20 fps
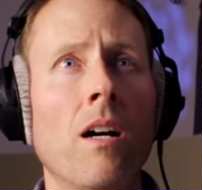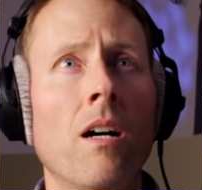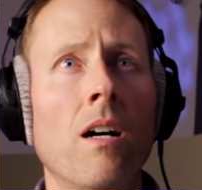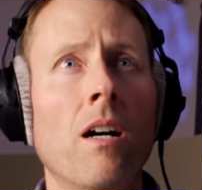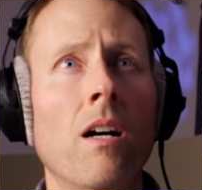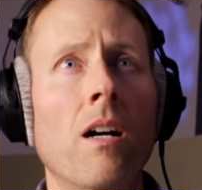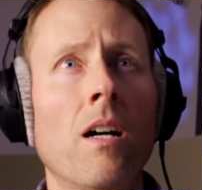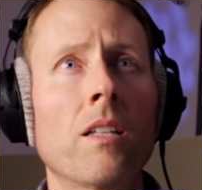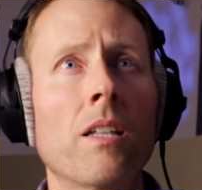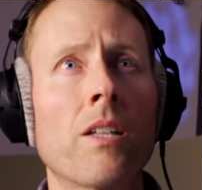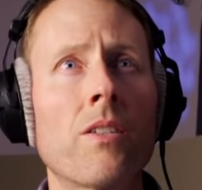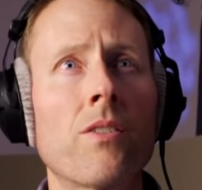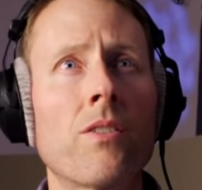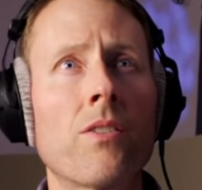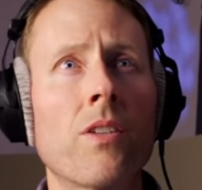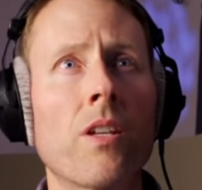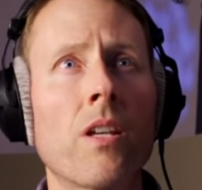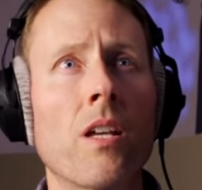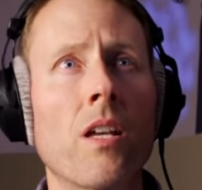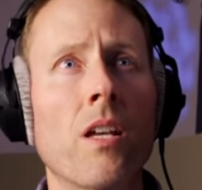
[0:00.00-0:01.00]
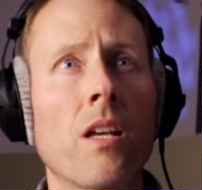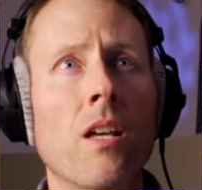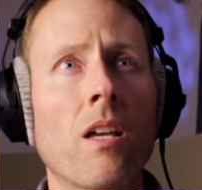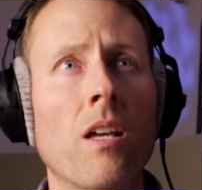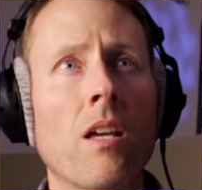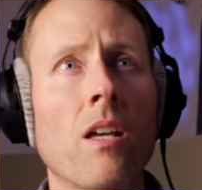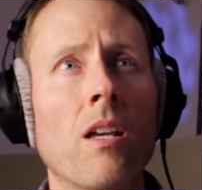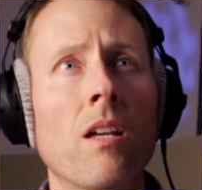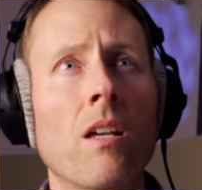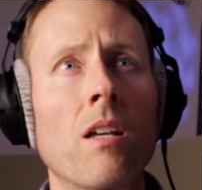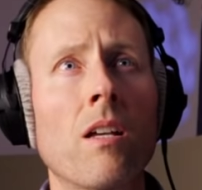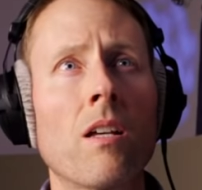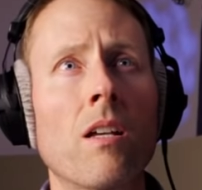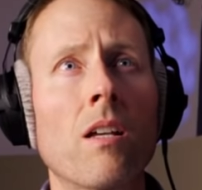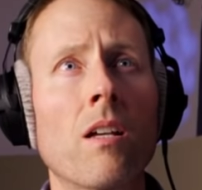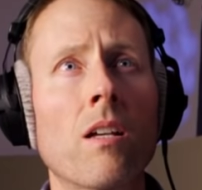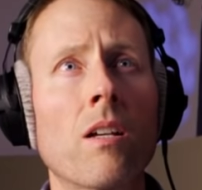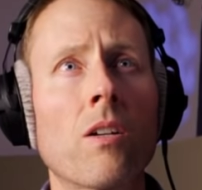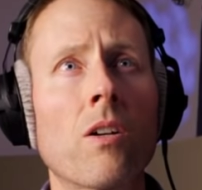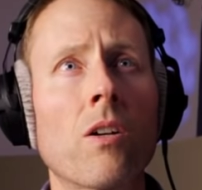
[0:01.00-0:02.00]
Uh, let's see.
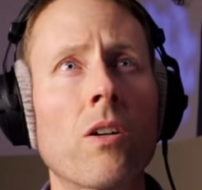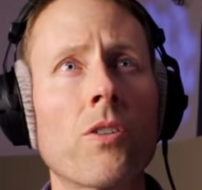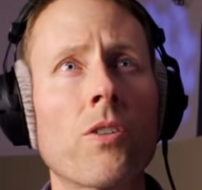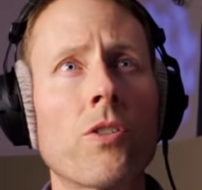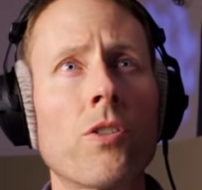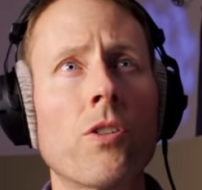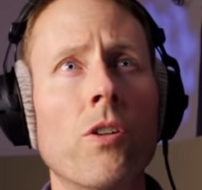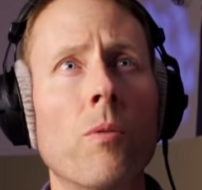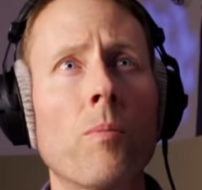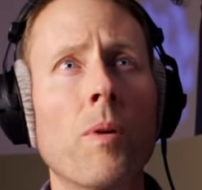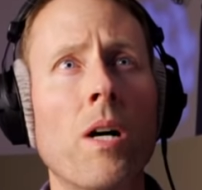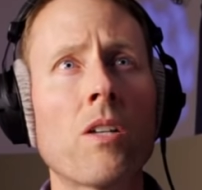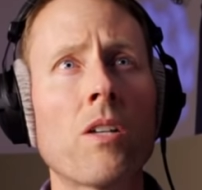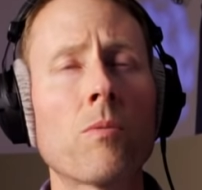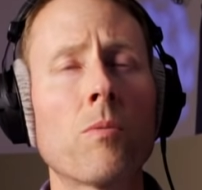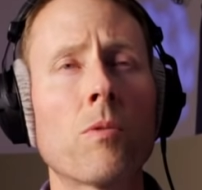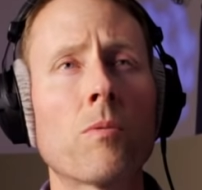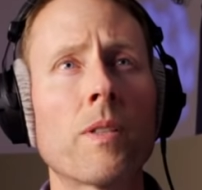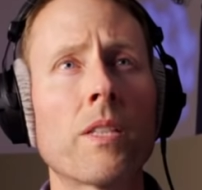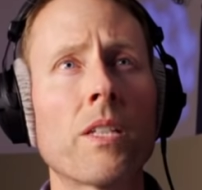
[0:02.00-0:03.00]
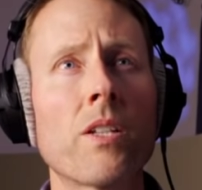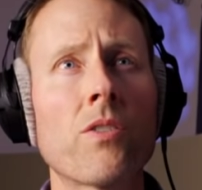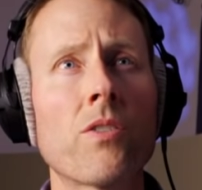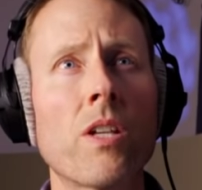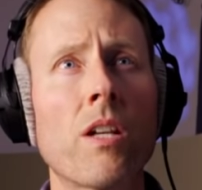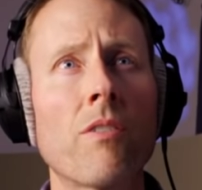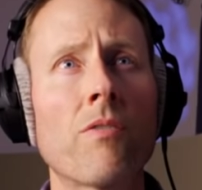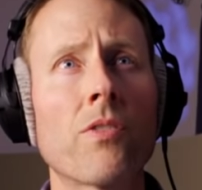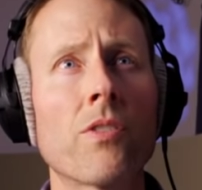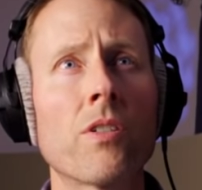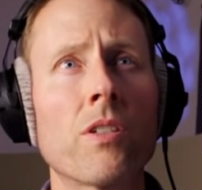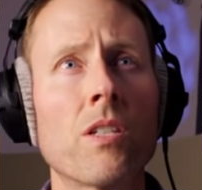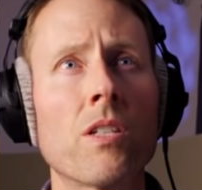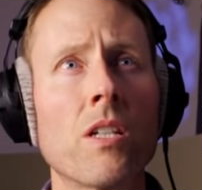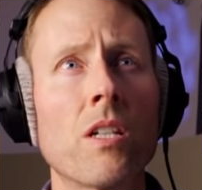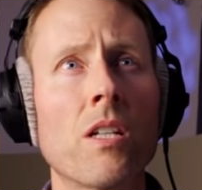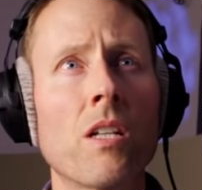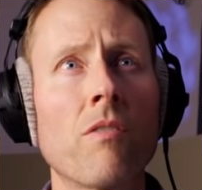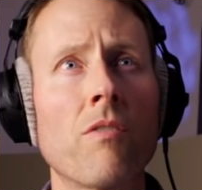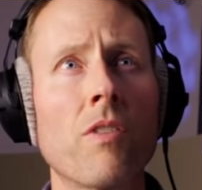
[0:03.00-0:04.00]
Curtis, do you know a possible release date for the
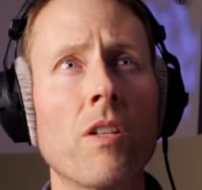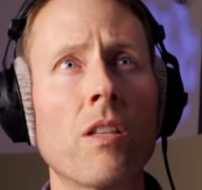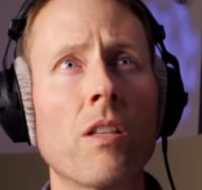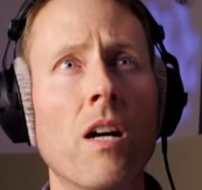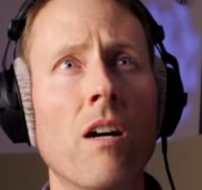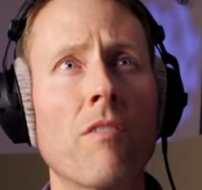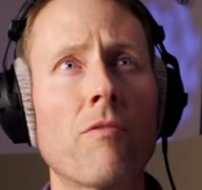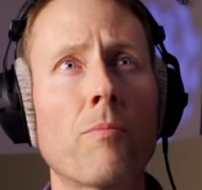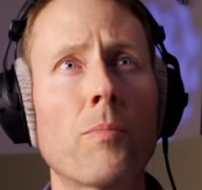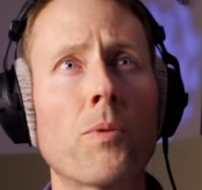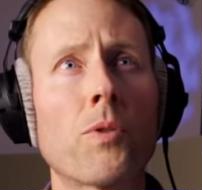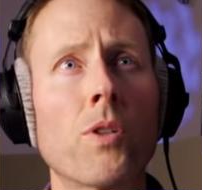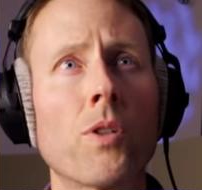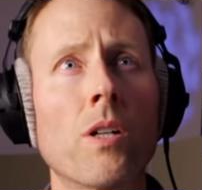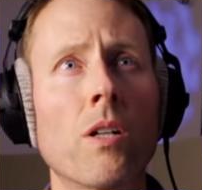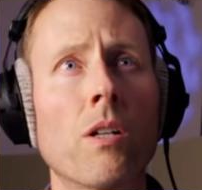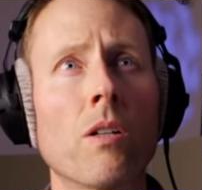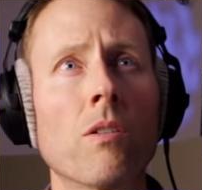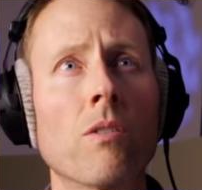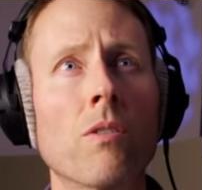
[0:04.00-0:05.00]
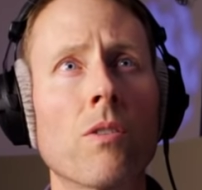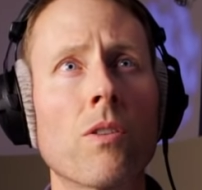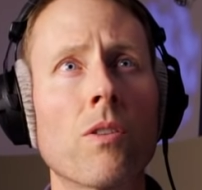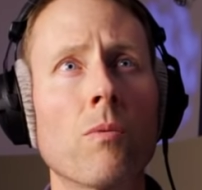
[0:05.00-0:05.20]
Deity V L A V Pro,